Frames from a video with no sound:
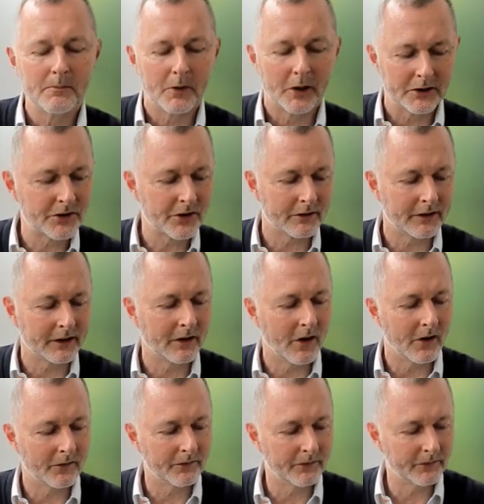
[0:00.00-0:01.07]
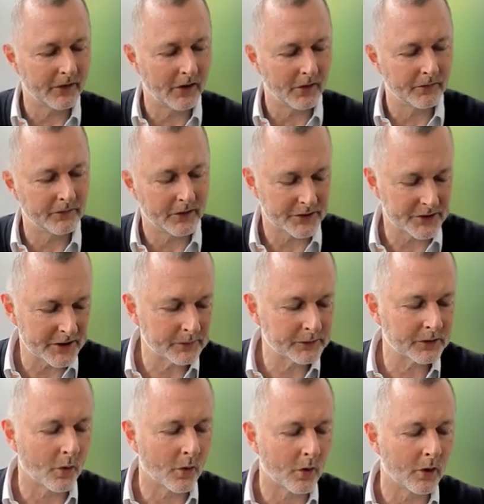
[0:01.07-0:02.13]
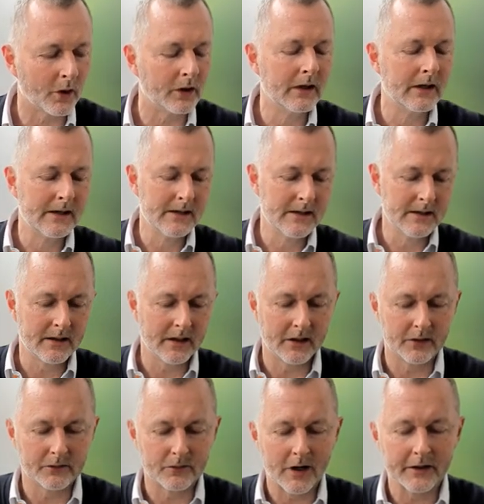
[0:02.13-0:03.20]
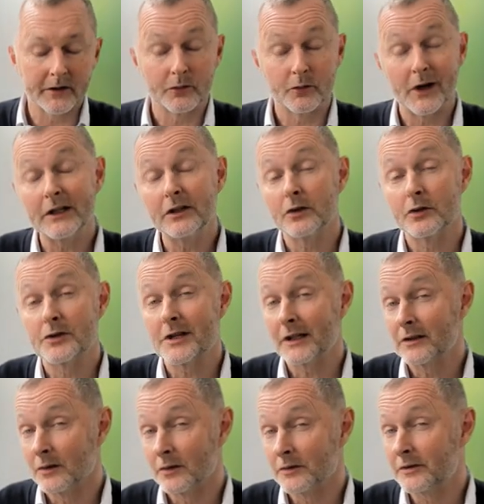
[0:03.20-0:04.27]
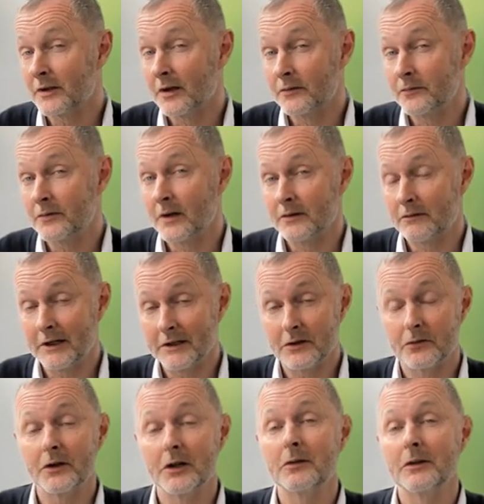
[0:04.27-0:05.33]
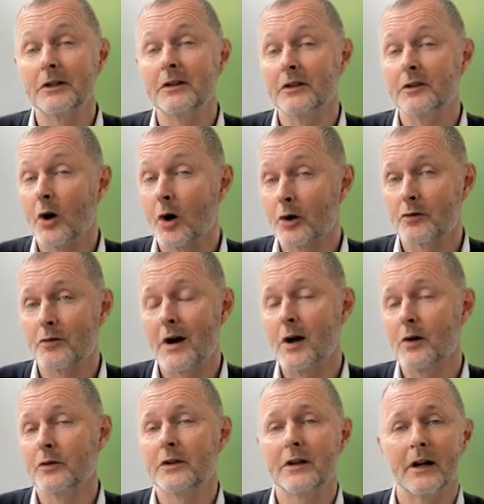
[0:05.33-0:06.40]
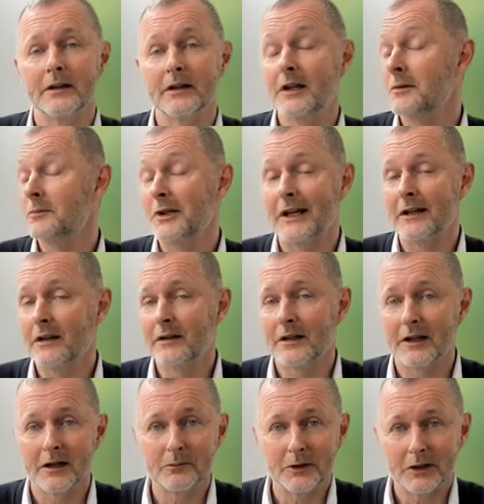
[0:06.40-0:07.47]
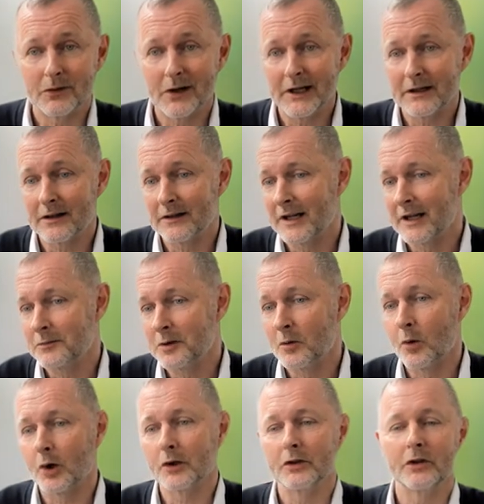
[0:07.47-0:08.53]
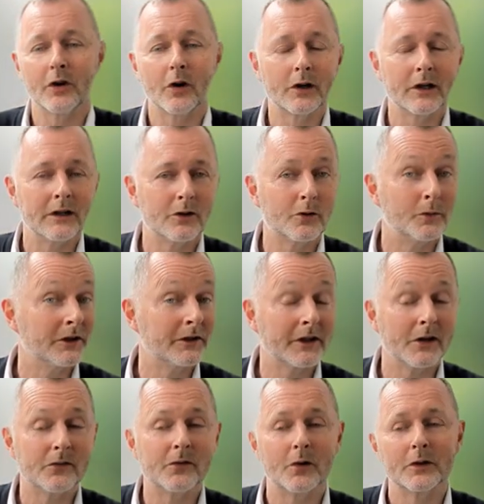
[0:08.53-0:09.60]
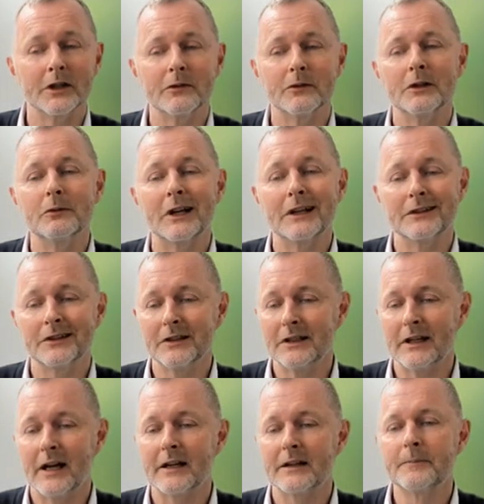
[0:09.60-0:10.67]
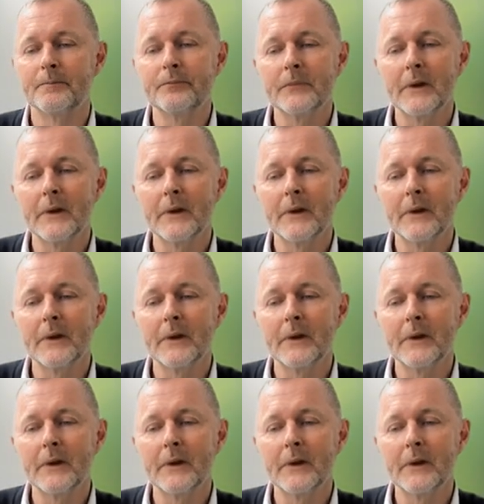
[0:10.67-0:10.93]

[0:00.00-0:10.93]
monitoring of ships, or rather radio signals, radio frequencies on ground. And it can be anything. It can be a radar, it can be a walkie-talkie, it could be a cell phone even. We can see that.